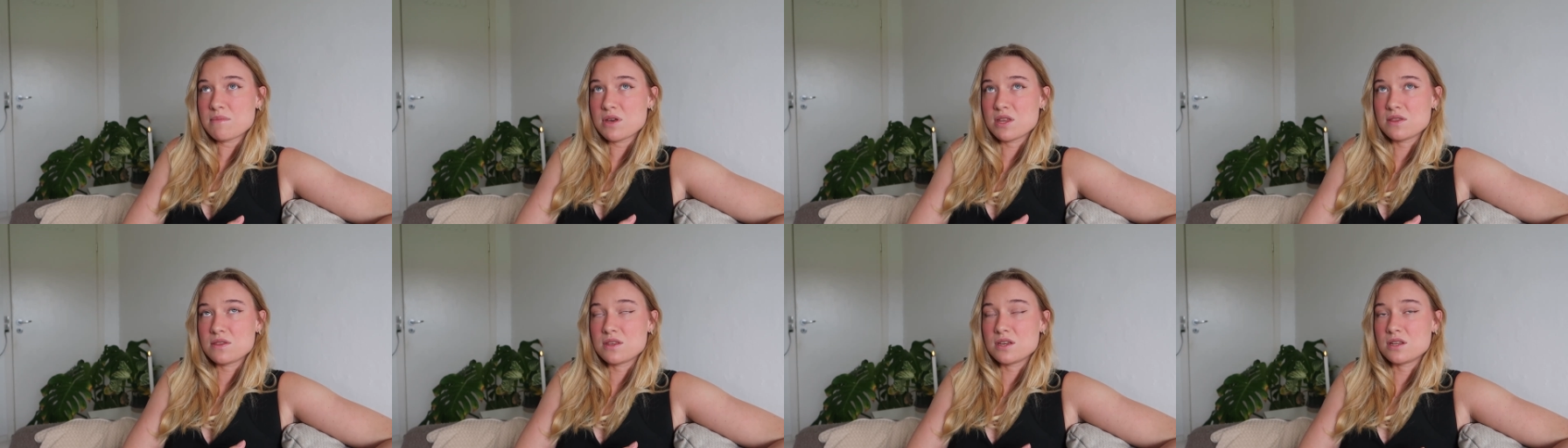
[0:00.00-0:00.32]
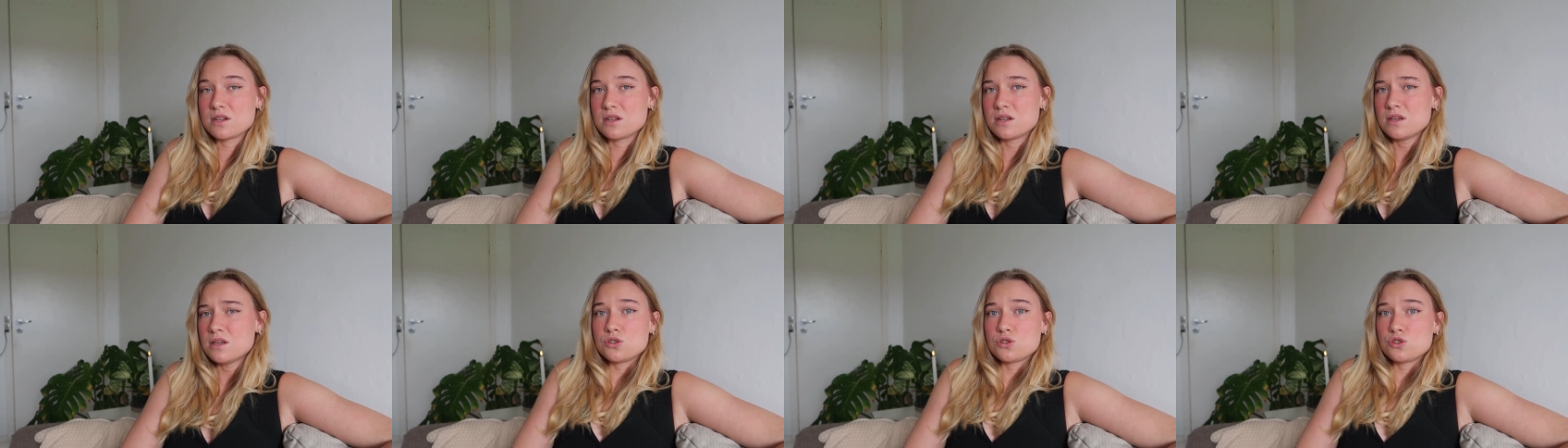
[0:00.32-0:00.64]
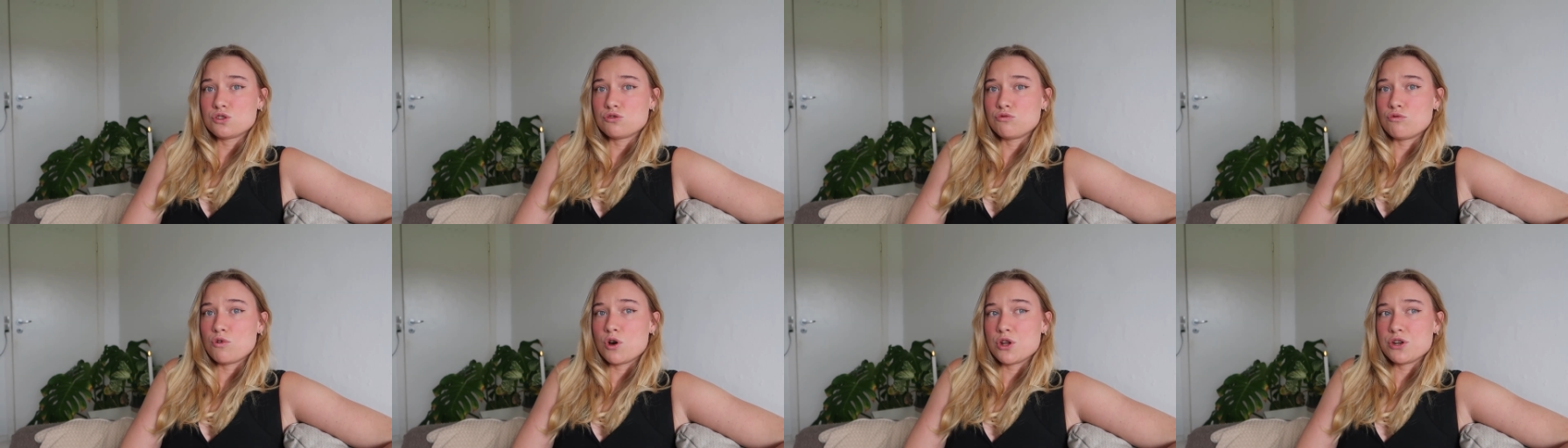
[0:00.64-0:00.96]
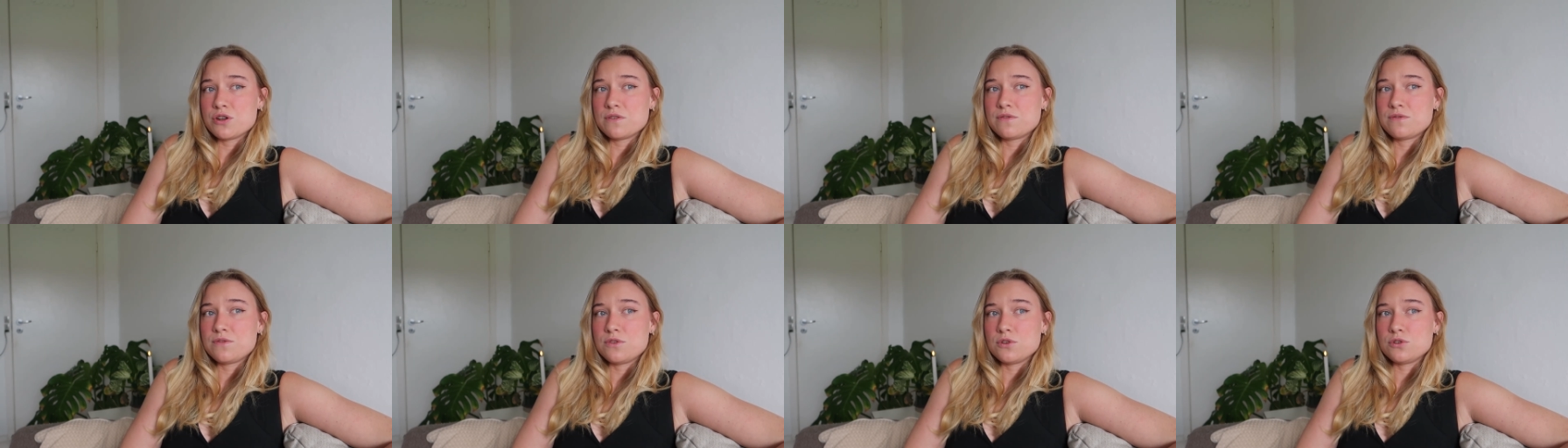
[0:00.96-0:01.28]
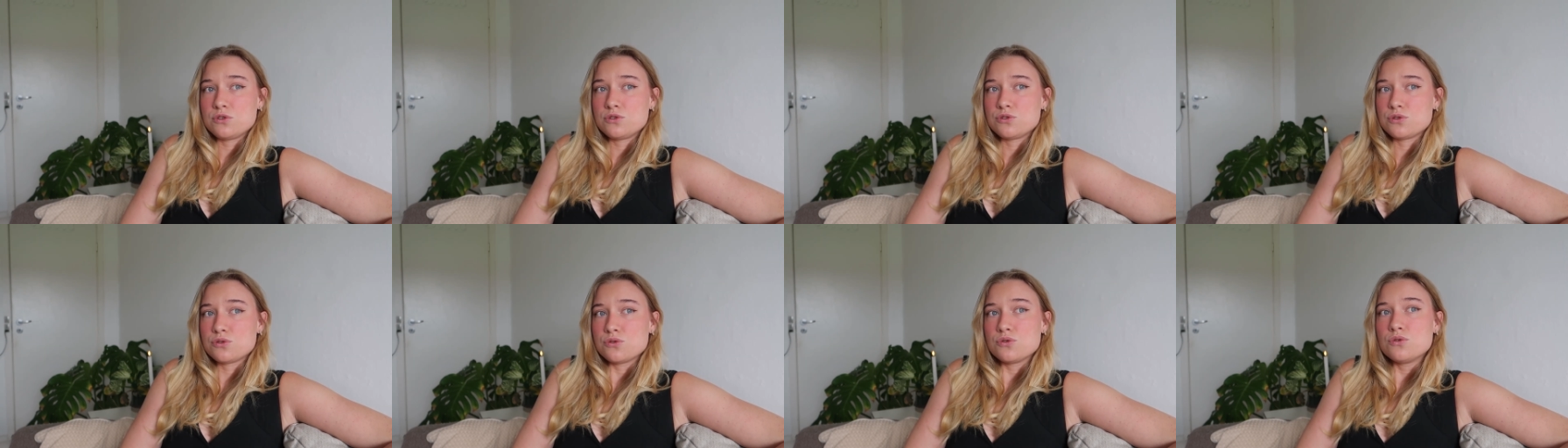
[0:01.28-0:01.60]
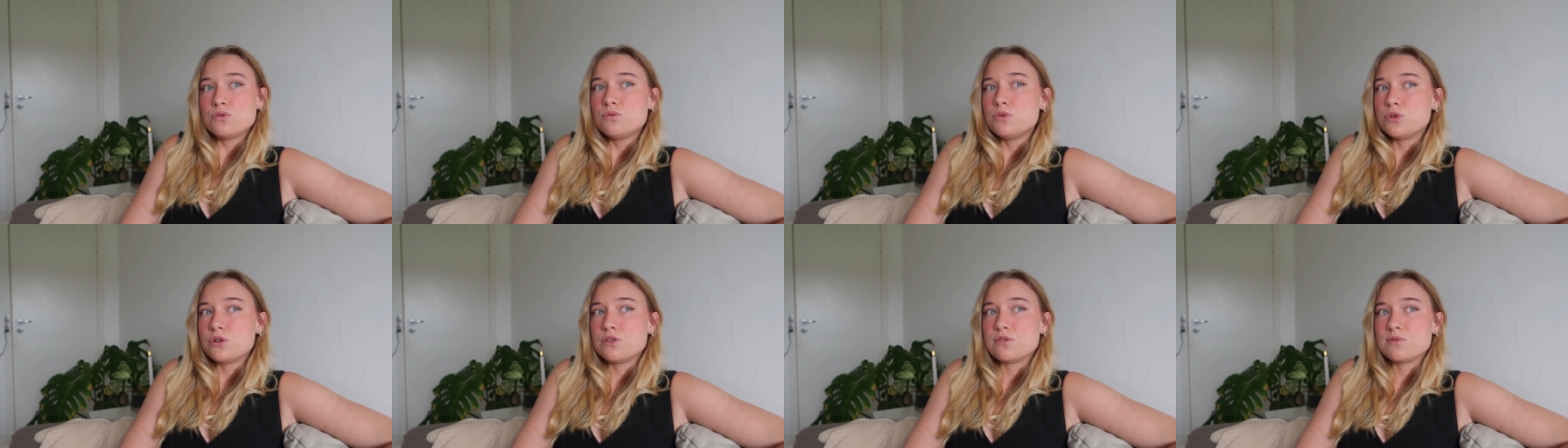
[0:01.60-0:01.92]
and then just one of the 2
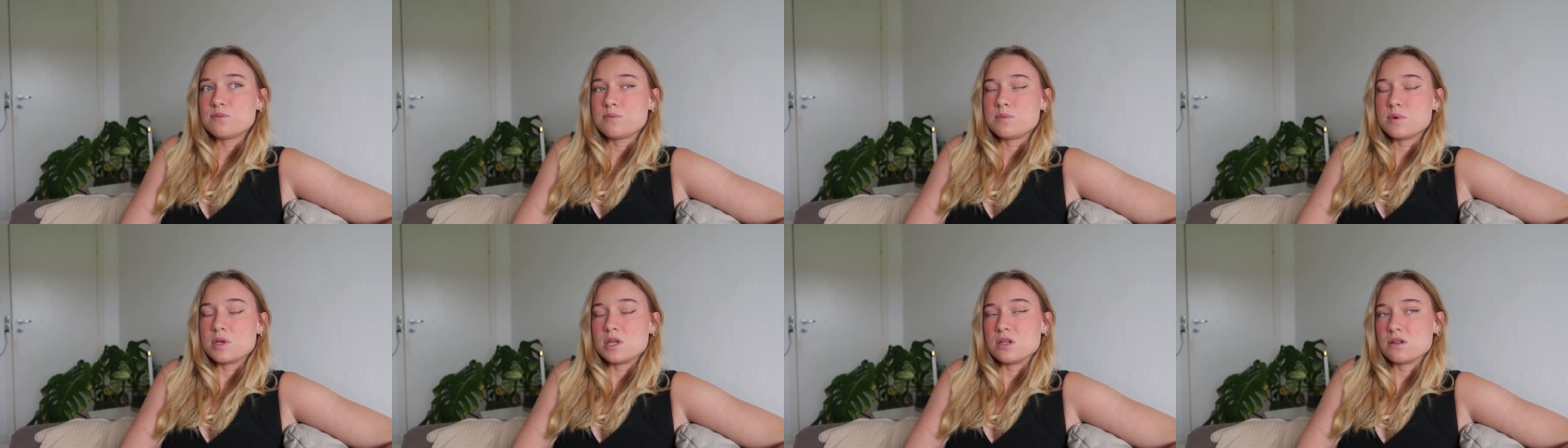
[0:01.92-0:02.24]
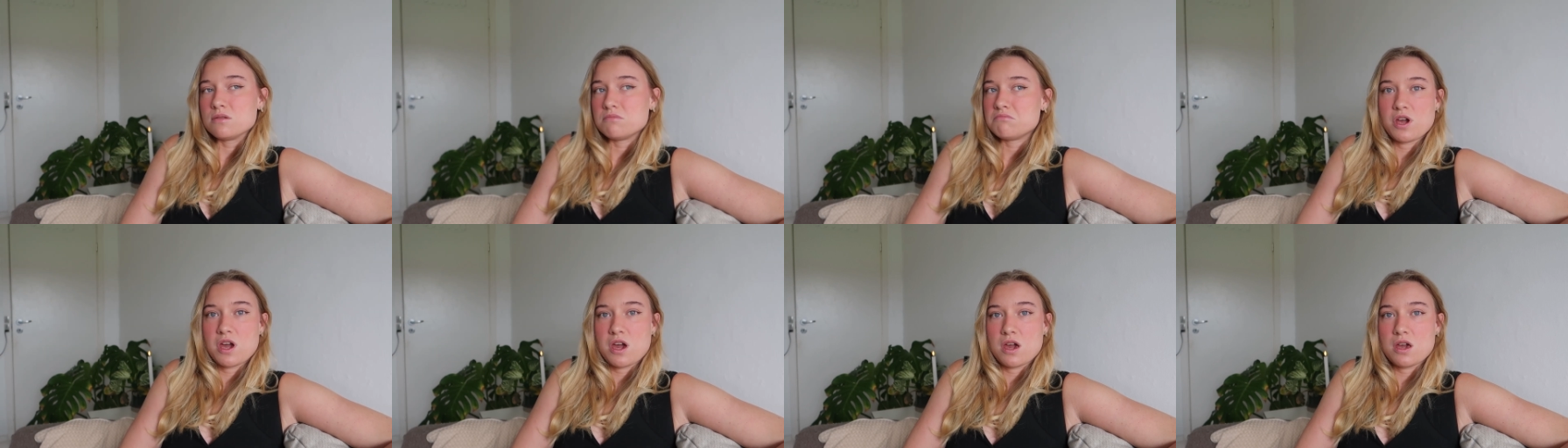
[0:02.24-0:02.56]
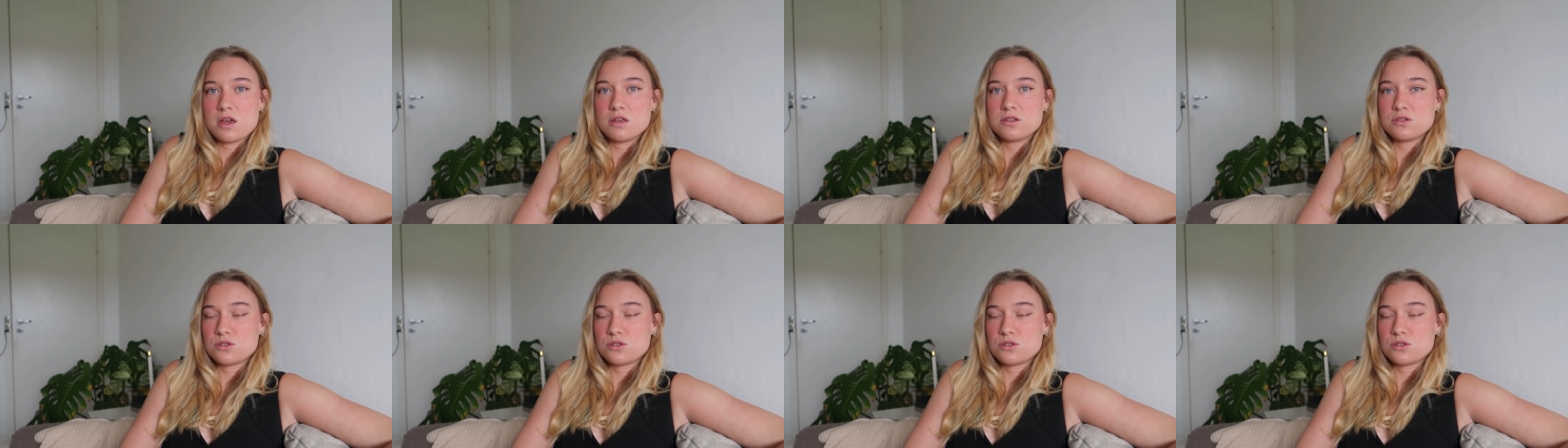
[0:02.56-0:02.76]
would have been okay.